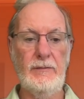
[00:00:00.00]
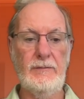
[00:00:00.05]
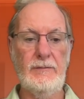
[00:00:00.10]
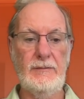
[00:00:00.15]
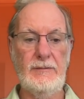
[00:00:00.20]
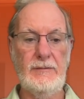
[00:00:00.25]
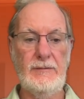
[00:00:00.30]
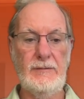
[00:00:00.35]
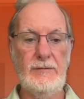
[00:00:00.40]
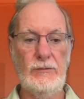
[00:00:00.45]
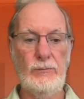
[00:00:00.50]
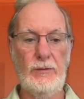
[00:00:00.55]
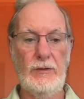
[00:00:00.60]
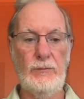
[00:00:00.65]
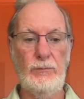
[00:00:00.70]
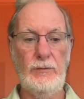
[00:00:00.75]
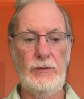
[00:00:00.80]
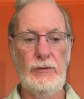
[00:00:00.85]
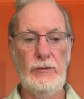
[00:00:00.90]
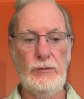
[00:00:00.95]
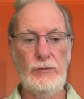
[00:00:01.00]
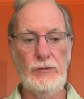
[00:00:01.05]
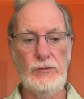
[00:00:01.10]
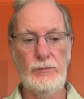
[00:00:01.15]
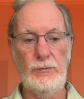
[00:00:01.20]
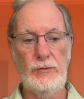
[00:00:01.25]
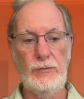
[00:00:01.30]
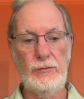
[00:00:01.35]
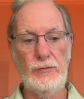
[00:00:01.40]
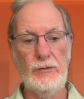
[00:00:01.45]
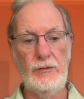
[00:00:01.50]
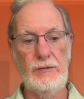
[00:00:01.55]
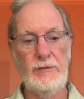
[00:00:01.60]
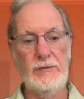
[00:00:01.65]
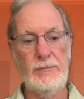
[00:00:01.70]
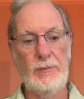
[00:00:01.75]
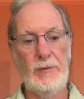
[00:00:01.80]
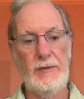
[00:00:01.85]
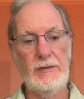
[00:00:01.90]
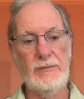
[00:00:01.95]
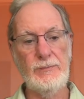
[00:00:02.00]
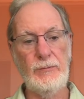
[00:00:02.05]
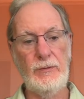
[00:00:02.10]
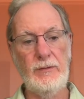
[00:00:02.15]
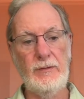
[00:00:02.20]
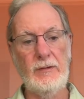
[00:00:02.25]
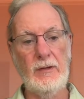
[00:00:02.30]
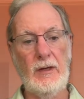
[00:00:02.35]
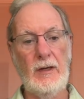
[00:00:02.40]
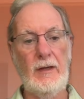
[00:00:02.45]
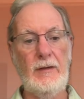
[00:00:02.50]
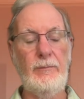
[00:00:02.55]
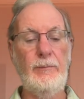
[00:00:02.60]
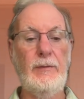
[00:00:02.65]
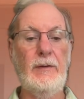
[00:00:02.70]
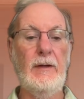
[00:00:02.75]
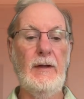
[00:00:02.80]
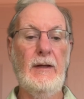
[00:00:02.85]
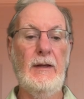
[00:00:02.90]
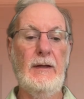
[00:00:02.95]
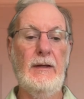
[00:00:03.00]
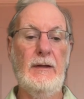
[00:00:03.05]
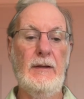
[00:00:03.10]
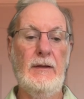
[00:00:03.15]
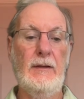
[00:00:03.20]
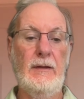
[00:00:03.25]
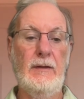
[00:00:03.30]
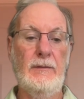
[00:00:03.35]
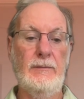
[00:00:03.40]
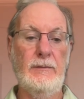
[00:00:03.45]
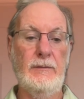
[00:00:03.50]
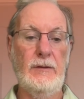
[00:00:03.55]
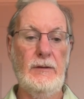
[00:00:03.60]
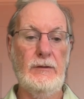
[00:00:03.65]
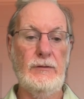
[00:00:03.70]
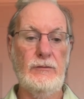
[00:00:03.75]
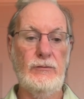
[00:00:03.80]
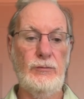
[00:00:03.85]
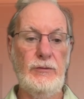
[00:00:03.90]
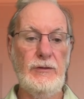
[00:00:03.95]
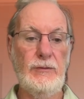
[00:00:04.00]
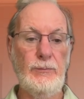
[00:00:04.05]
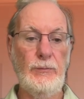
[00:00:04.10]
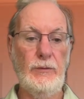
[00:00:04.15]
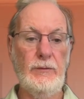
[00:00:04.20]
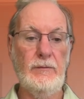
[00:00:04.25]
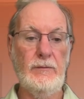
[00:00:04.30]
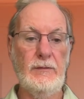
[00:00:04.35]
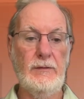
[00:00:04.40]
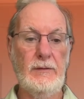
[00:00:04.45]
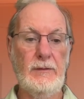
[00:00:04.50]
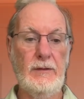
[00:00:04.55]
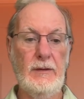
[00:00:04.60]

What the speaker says: This is what we use. We use a displacement type treatment.